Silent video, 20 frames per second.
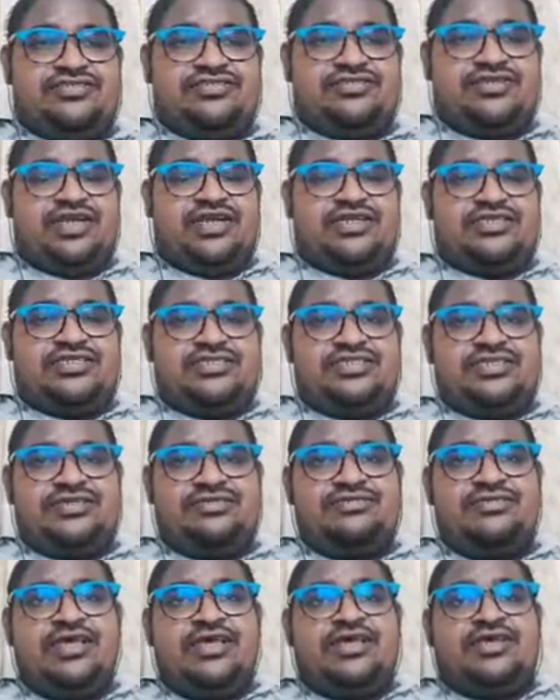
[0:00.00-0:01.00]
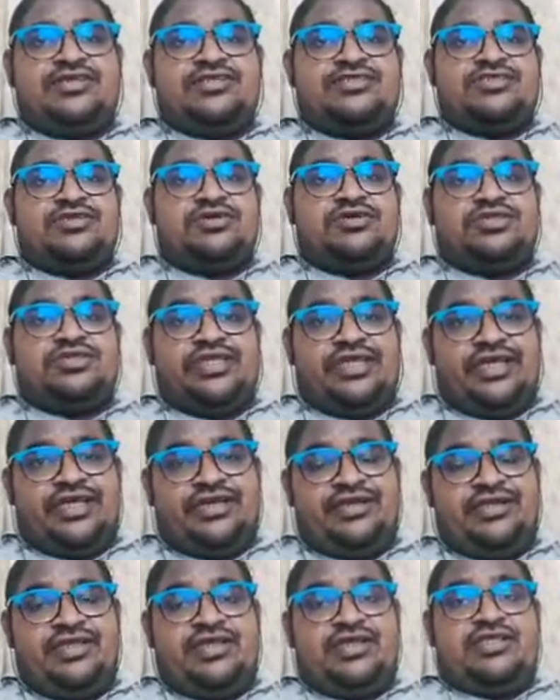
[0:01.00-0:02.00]
not same, so
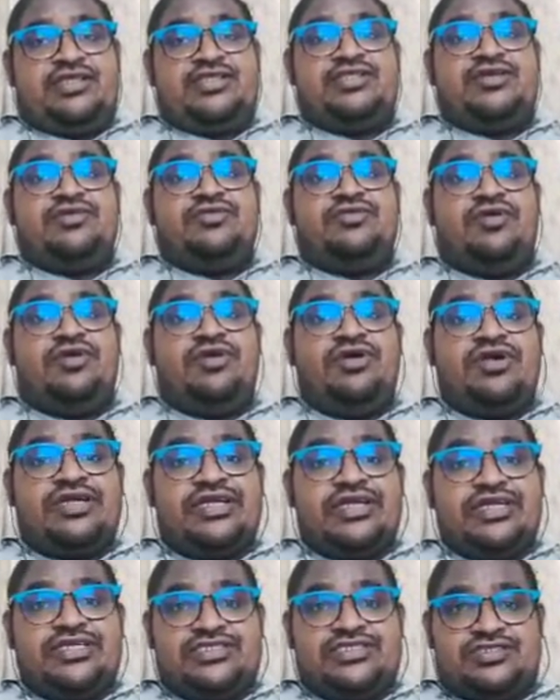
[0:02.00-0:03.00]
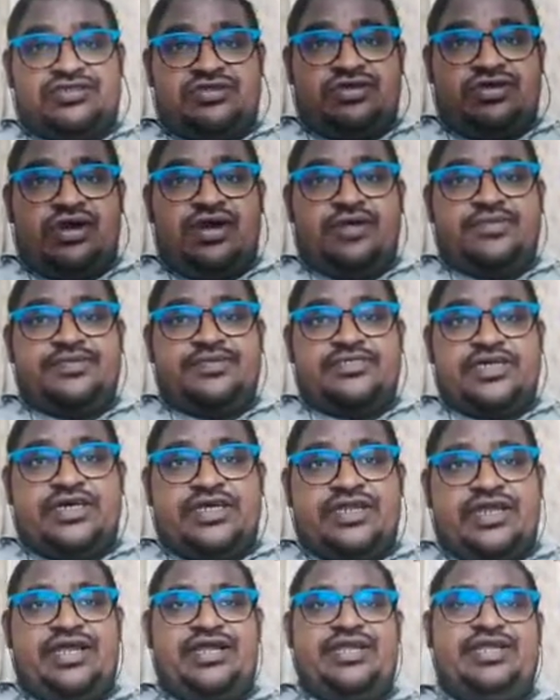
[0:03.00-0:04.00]
then the voltage drops
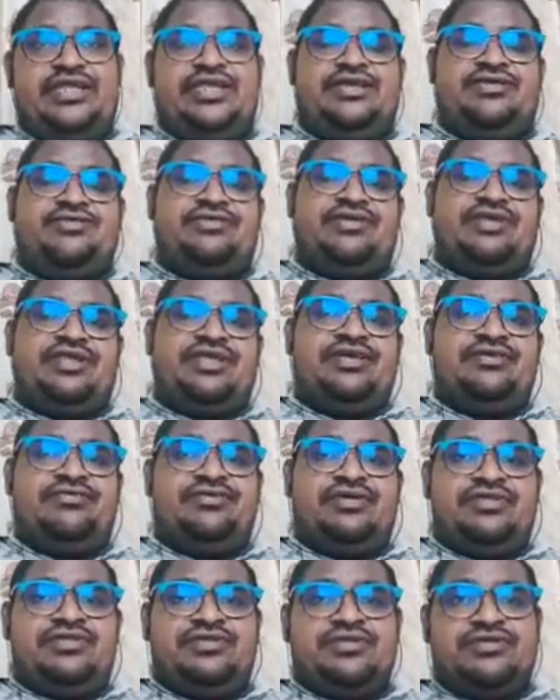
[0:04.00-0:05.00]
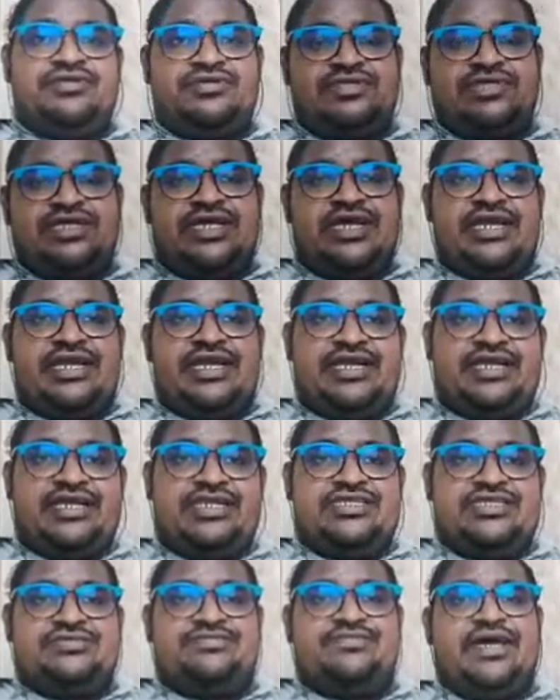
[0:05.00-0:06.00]
are unequal. Even though the current
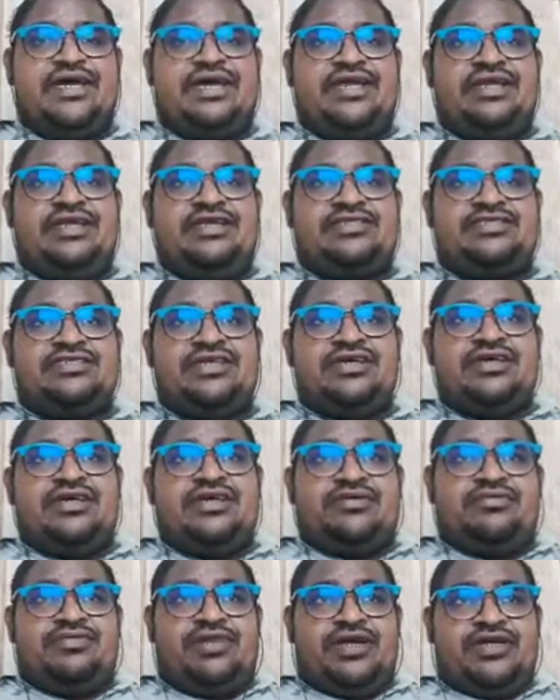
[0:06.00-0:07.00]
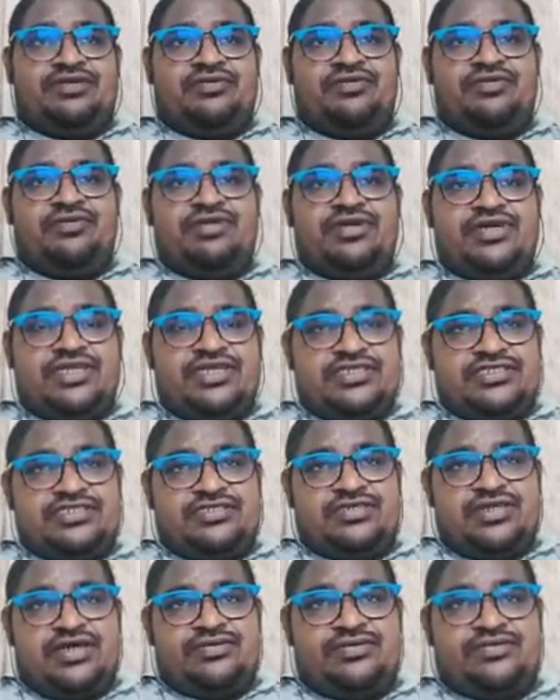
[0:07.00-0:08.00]
is balanced, but voltage
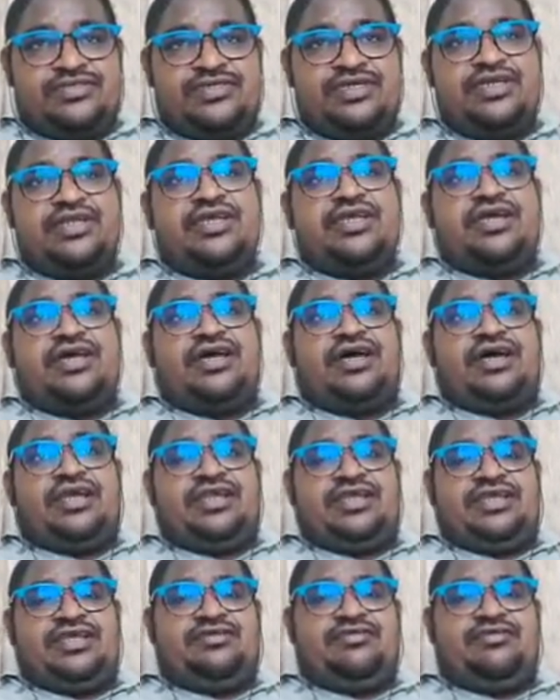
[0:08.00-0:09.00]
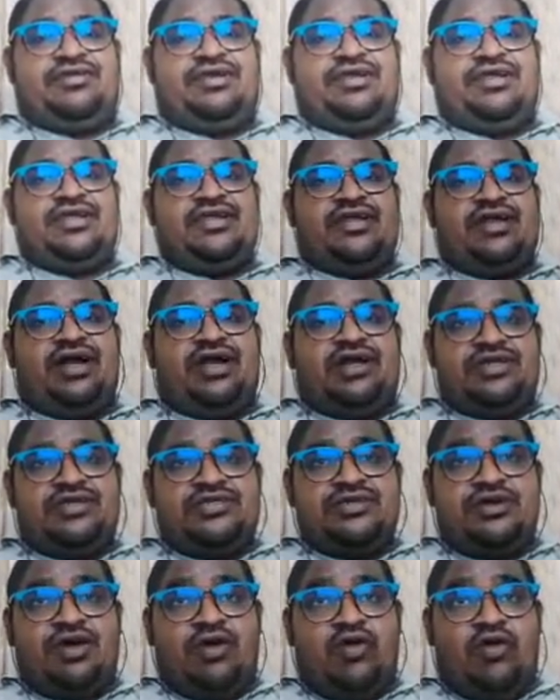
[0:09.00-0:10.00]
drops are unequal. In order
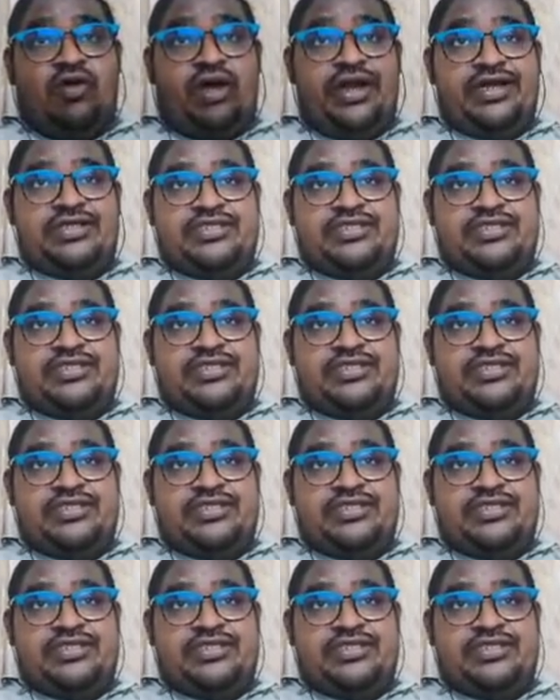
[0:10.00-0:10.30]
to avoid